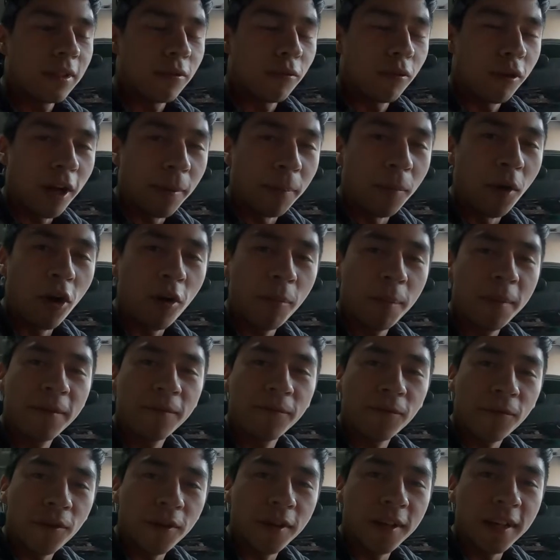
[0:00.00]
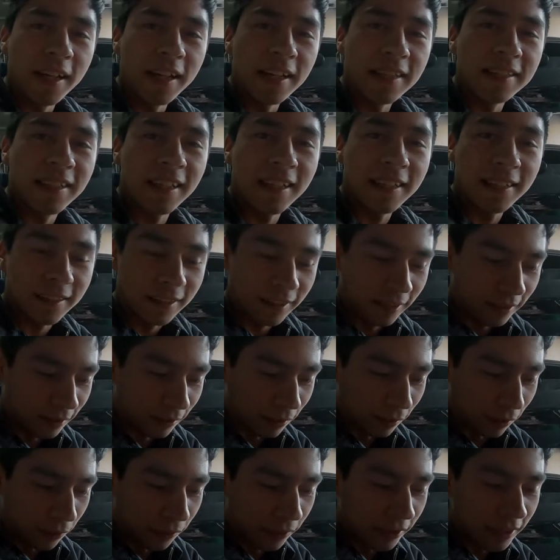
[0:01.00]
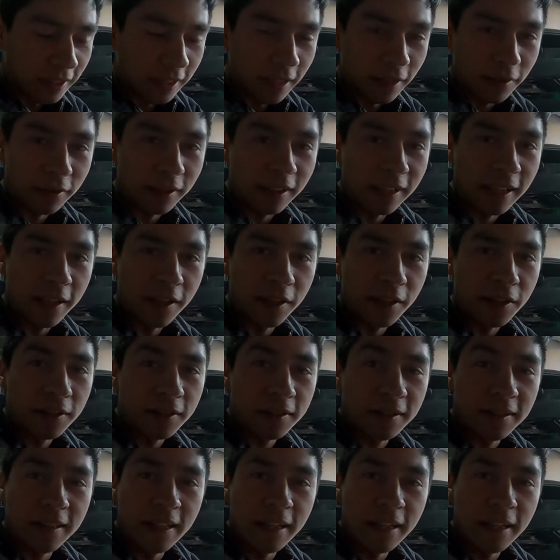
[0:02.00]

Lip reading: What I'm hoping for is that all this little glitter